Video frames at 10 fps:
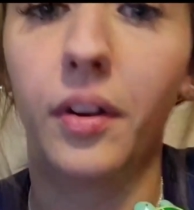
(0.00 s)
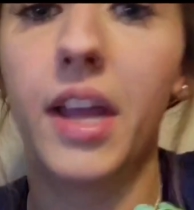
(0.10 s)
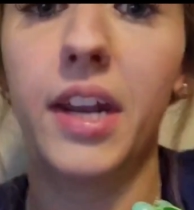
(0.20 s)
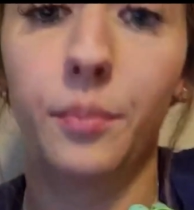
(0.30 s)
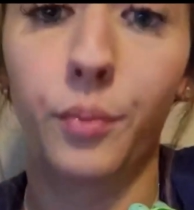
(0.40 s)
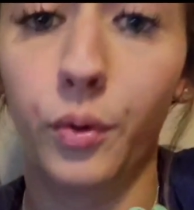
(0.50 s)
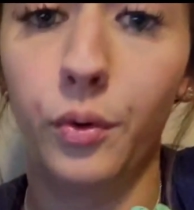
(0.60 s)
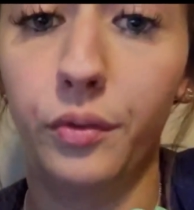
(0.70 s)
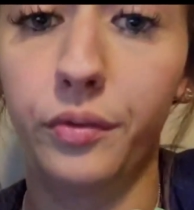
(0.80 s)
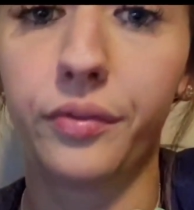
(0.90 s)
and
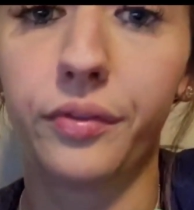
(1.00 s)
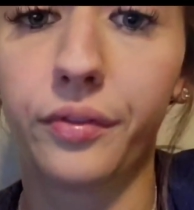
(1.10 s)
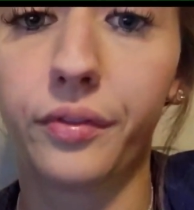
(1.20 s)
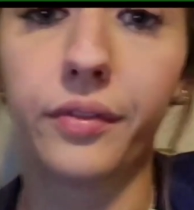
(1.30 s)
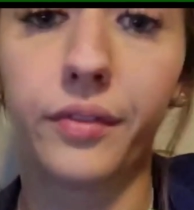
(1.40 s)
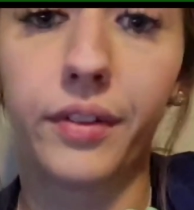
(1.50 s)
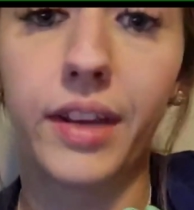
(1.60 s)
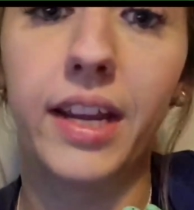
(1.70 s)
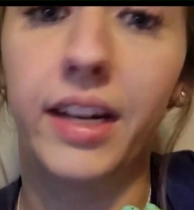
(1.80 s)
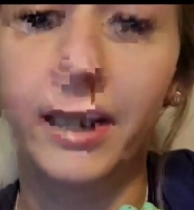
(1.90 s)
improve
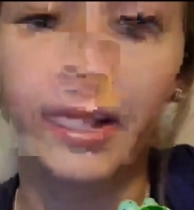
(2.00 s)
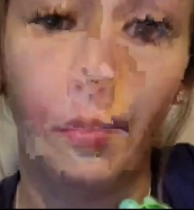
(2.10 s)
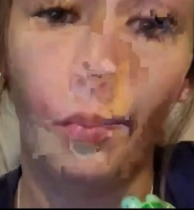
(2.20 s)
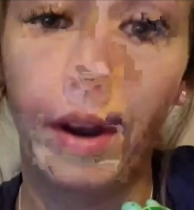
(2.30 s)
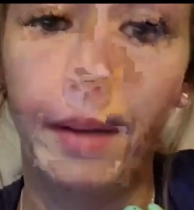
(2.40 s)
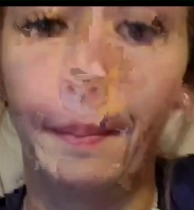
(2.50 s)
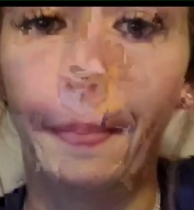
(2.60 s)
it in some way.